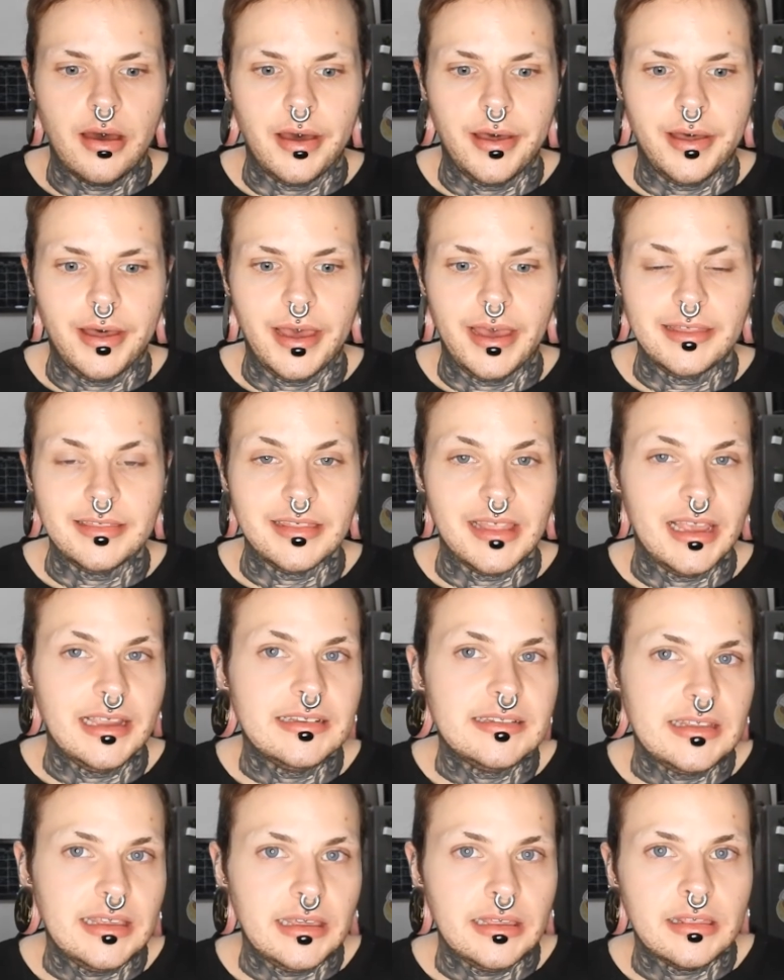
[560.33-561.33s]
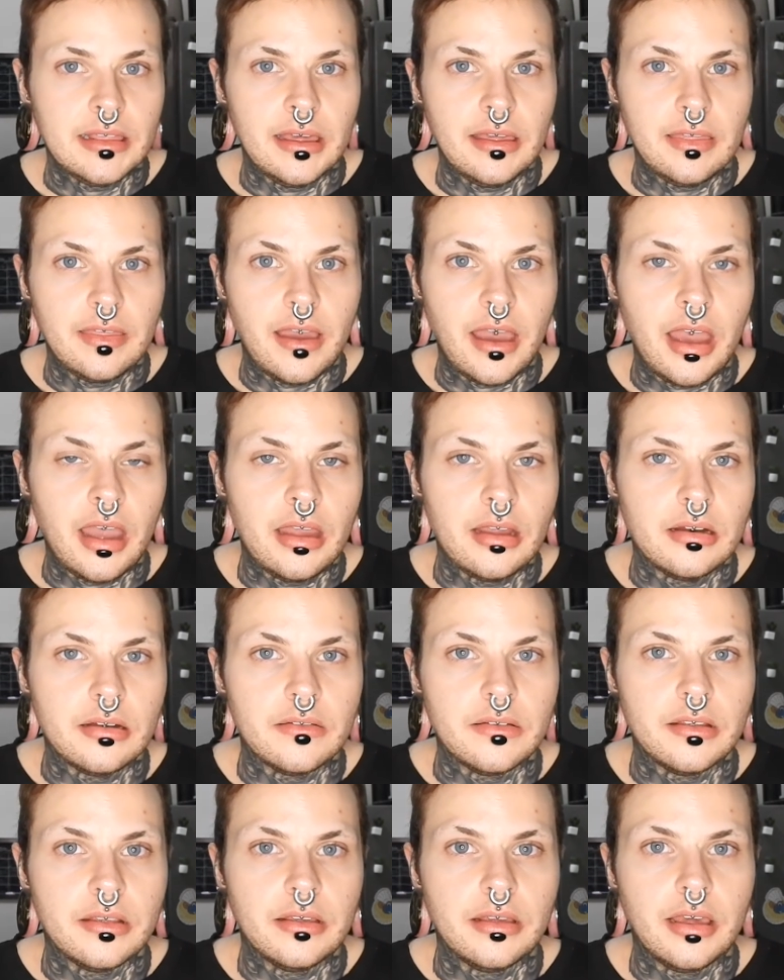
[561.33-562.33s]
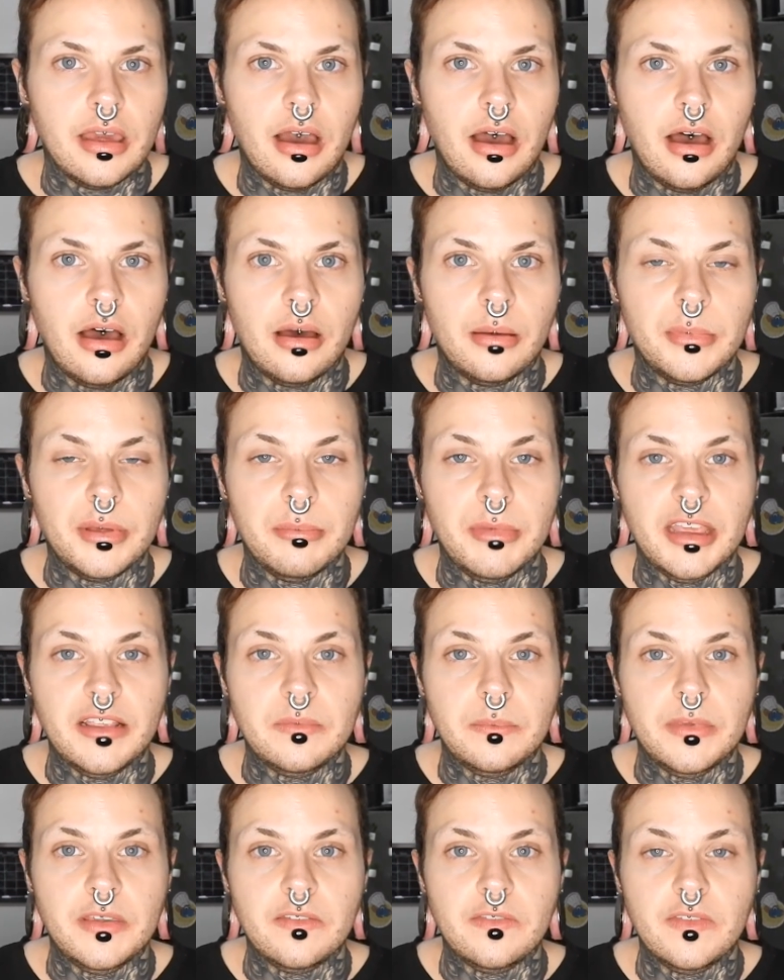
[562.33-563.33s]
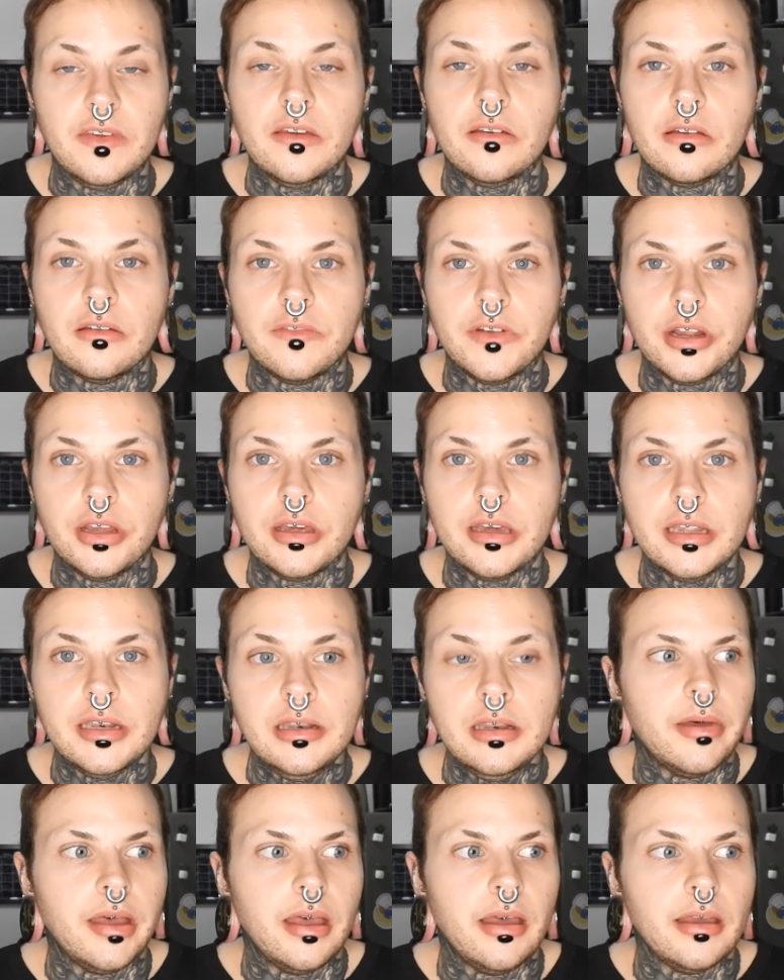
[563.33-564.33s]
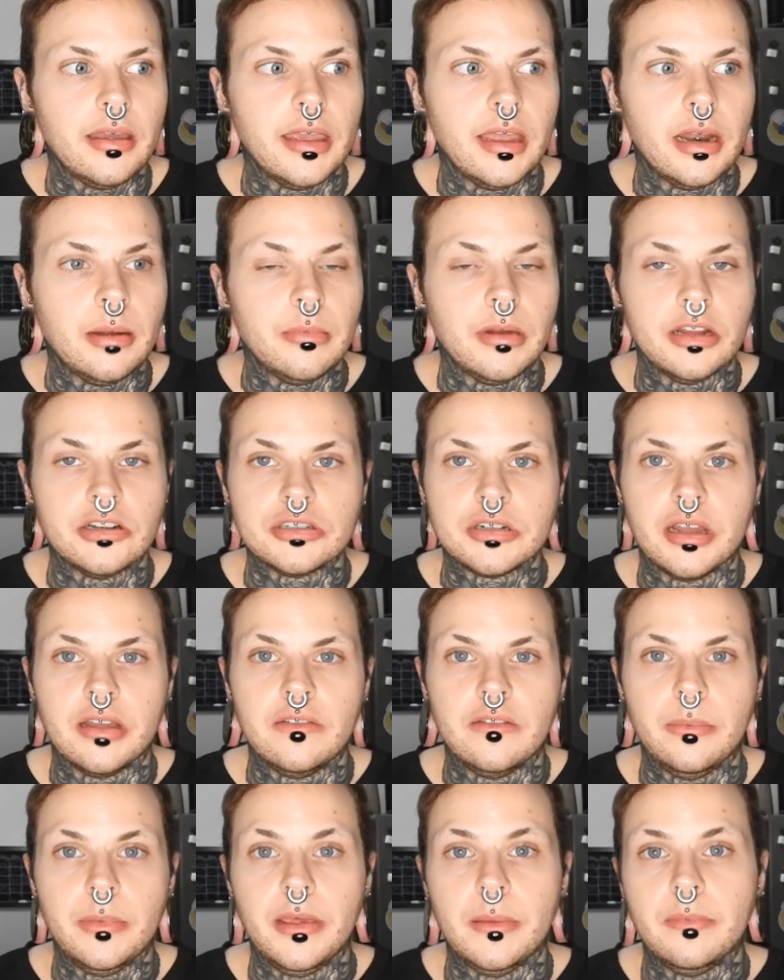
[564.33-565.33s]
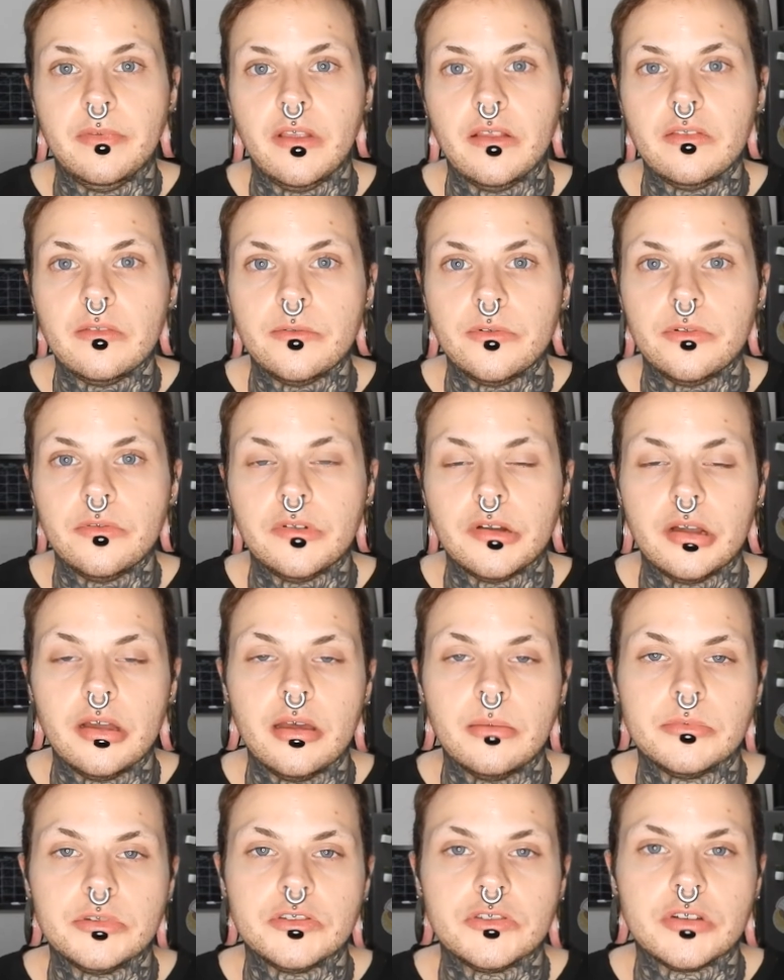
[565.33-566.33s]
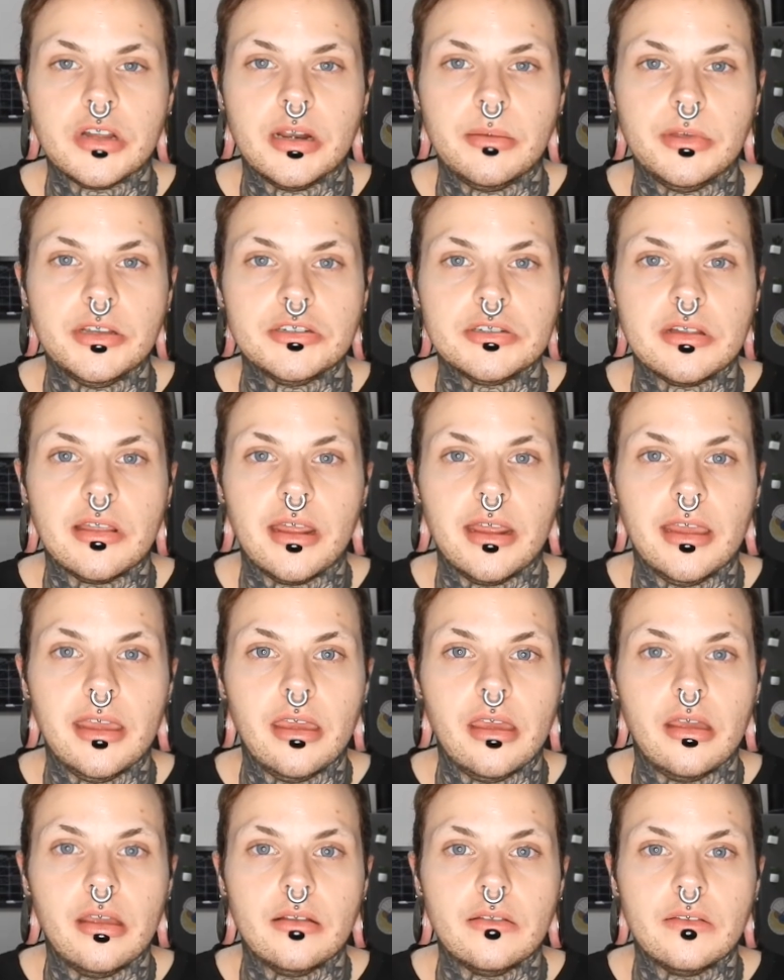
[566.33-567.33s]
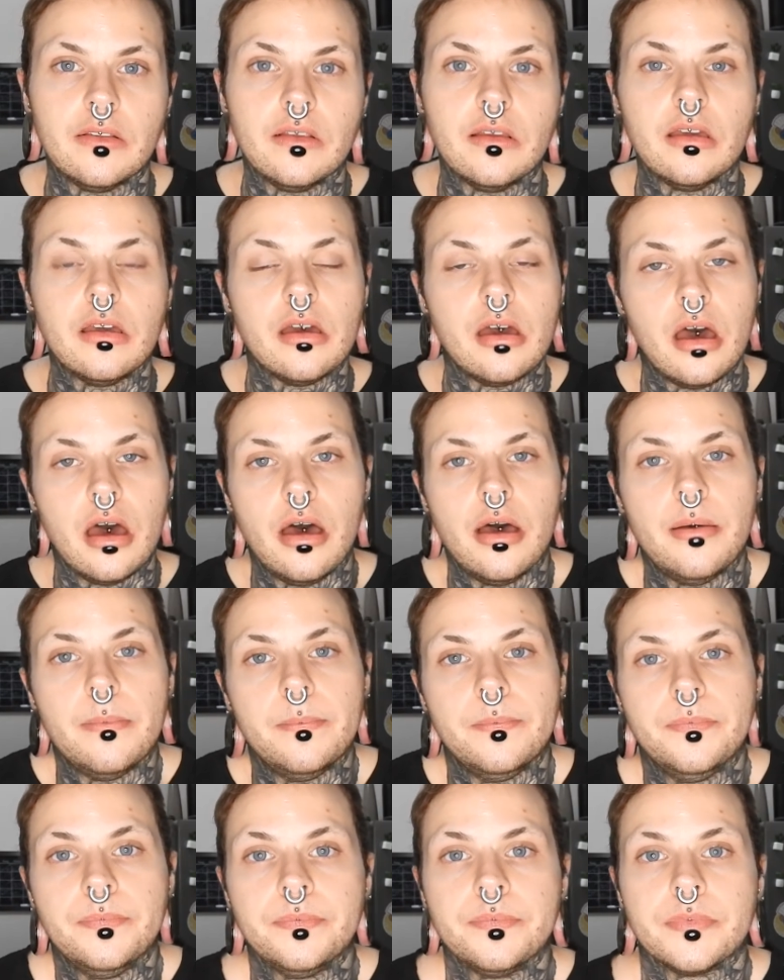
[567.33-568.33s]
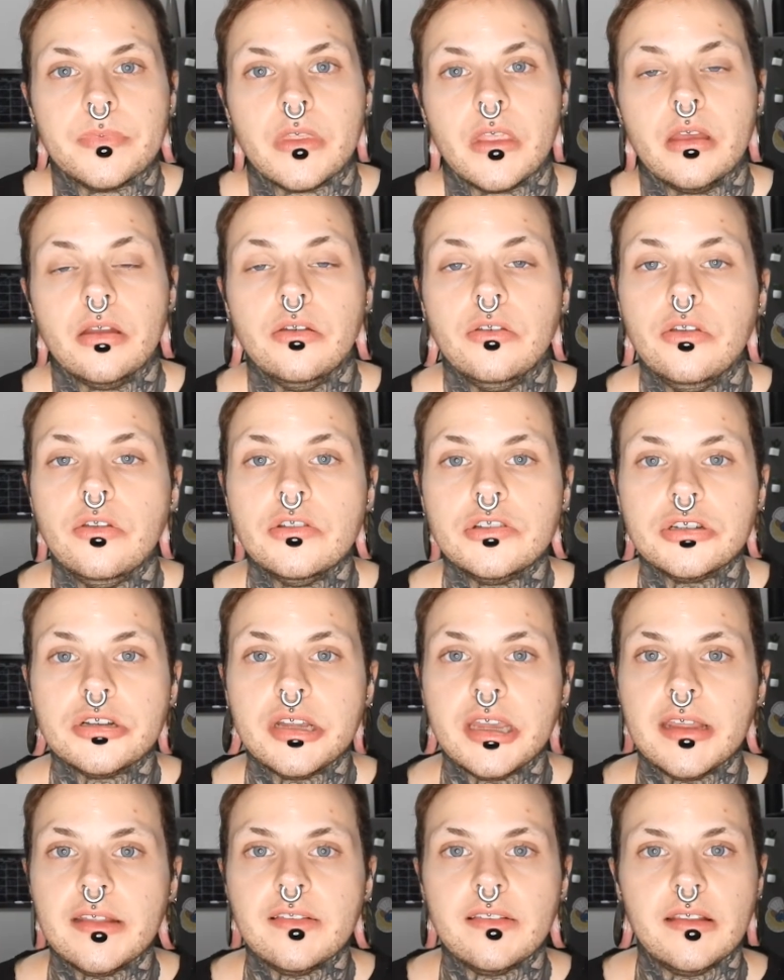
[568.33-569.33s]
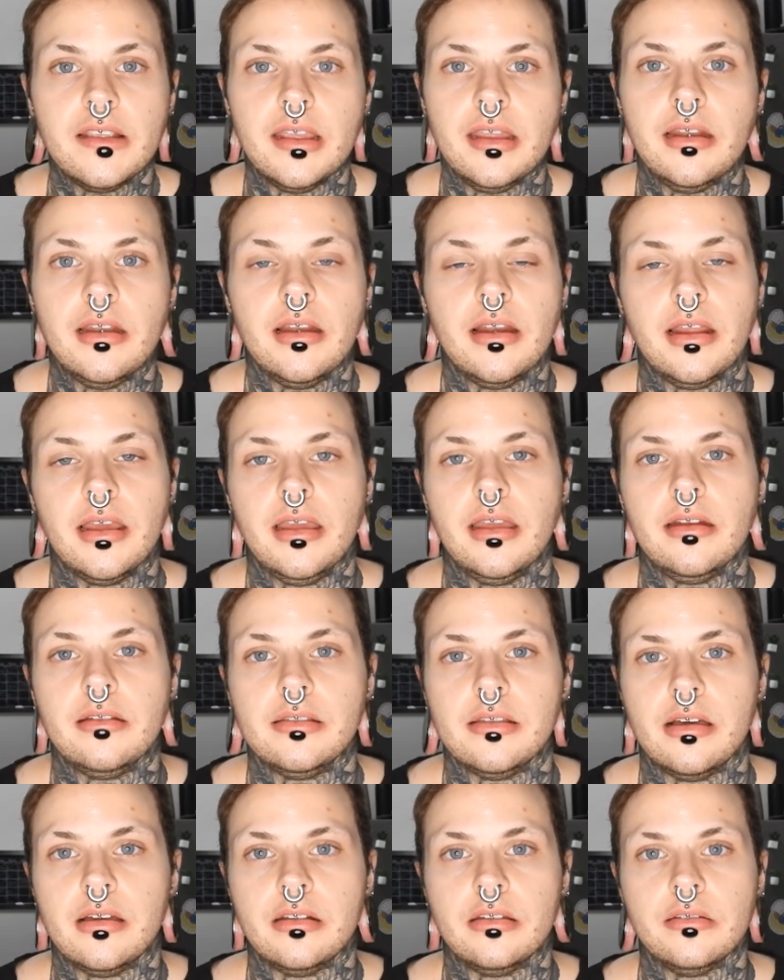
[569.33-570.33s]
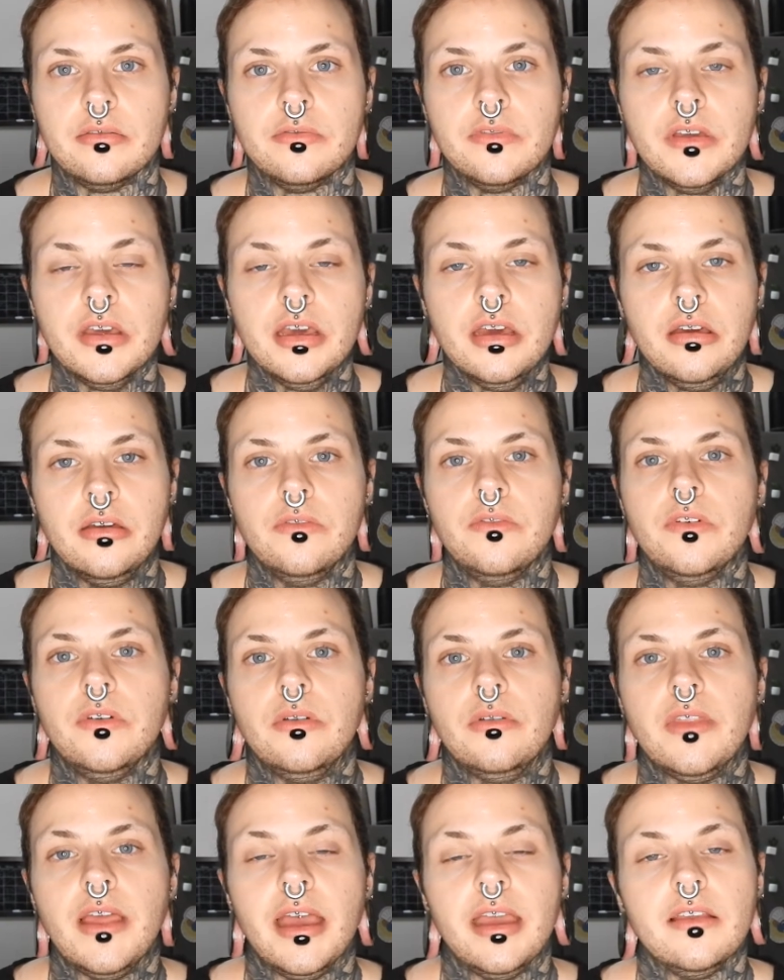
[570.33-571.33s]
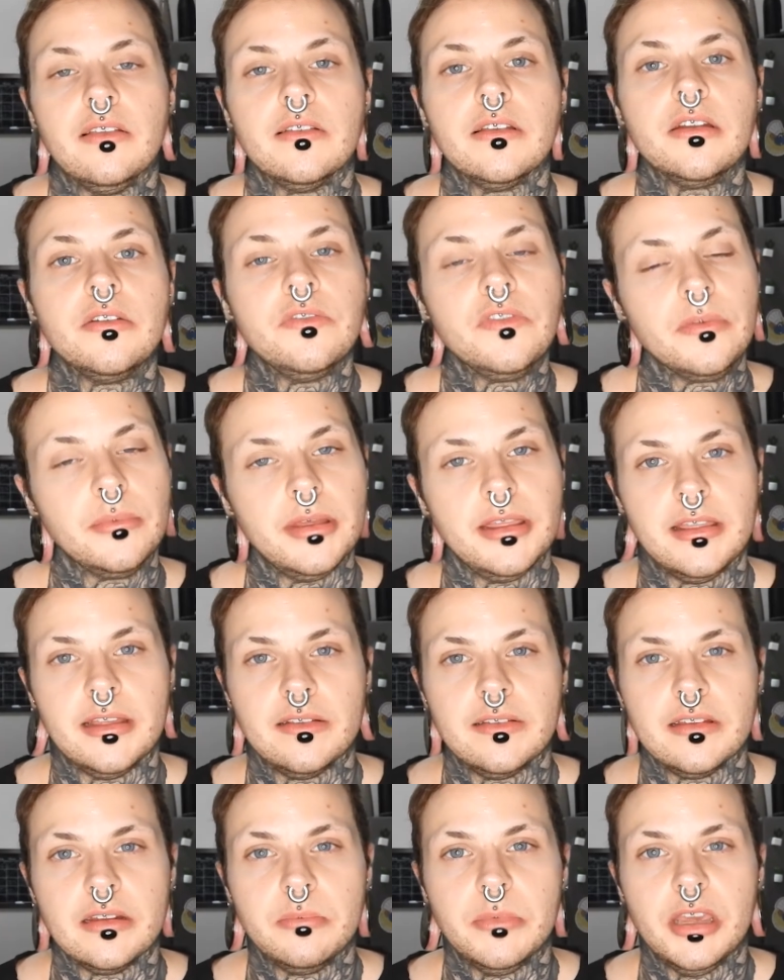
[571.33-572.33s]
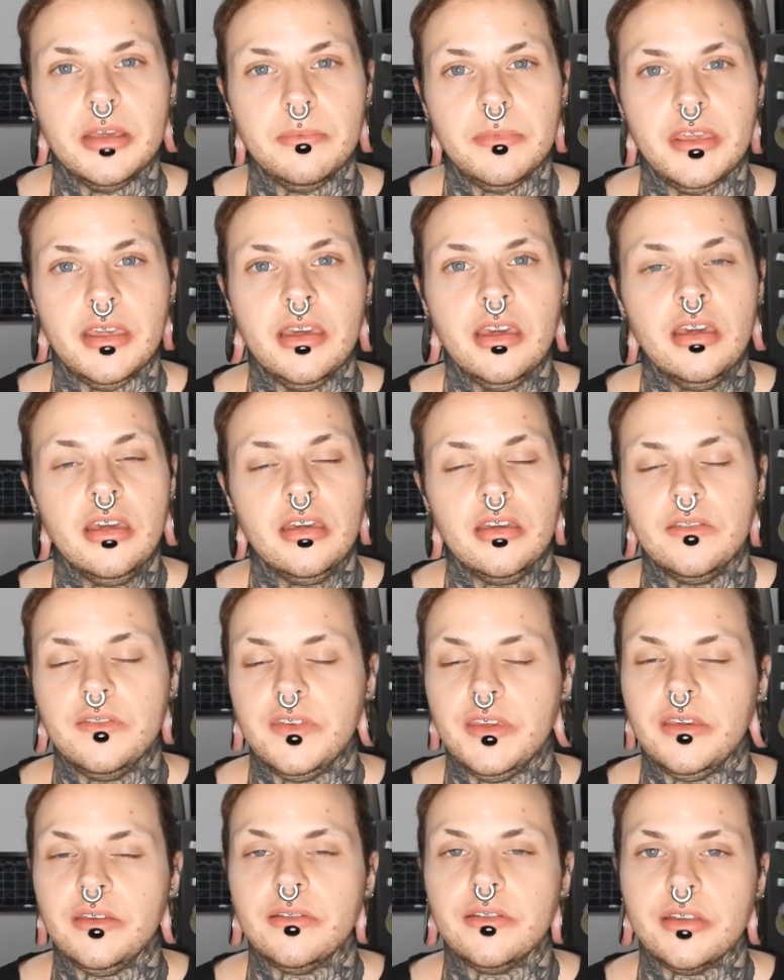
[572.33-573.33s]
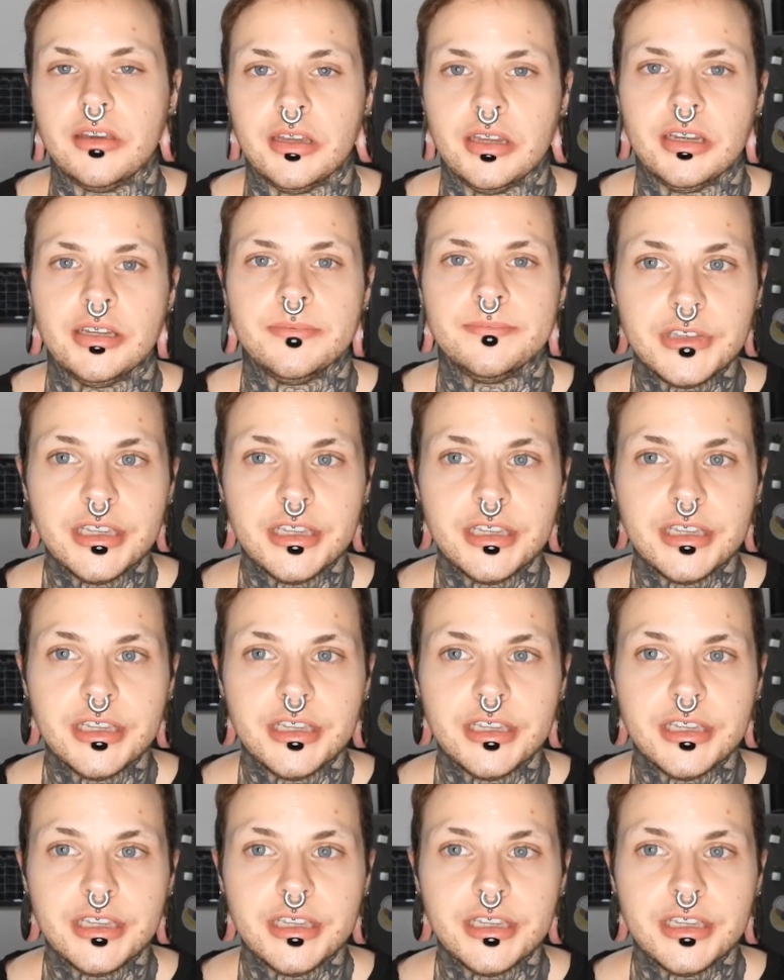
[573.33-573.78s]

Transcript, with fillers: Uh, I like to eat like that. Um, it makes me feel very good, but again, I'm not trying to be obsessive over it. I'm just trying to make sure that I get um, nutrients in. I get a lot of food that is good for me, that's gonna make me feel good.